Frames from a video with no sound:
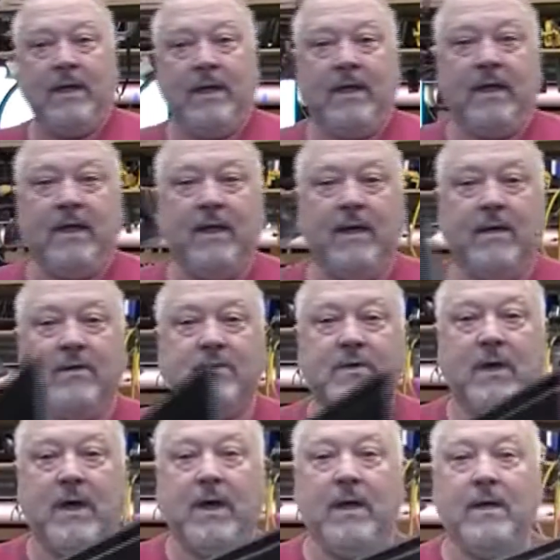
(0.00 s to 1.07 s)
is
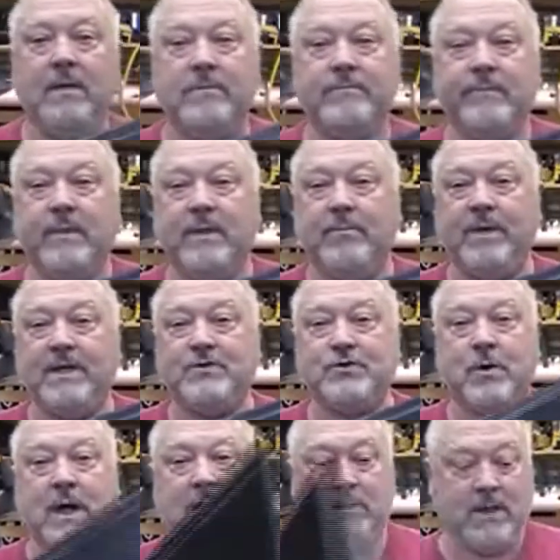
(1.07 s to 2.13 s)
a big
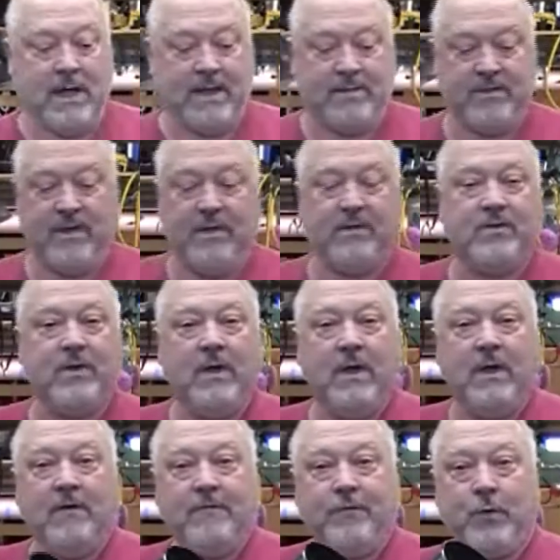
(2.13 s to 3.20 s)
shroud like this,
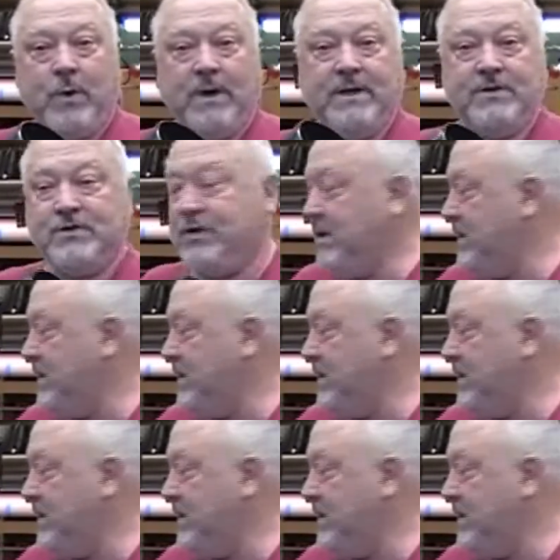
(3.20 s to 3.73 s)
4-inch